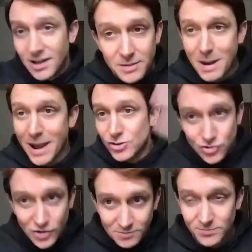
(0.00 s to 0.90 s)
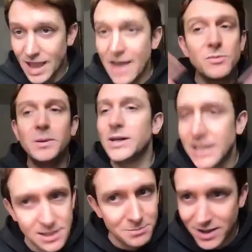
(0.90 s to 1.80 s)
mainstream. Everybody
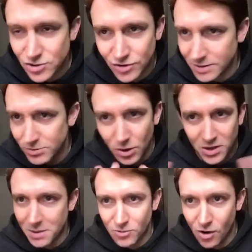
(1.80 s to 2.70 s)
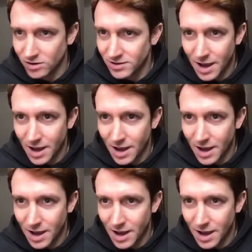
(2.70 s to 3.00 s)
needs the mainstream. Don't get me wrong.